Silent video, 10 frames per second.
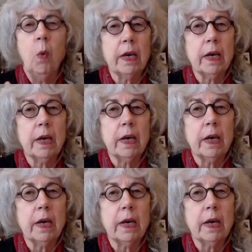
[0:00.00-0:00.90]
what
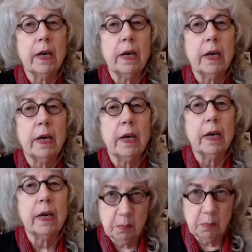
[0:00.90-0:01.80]

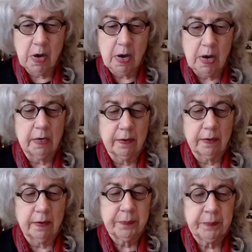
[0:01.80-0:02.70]
comes to mind.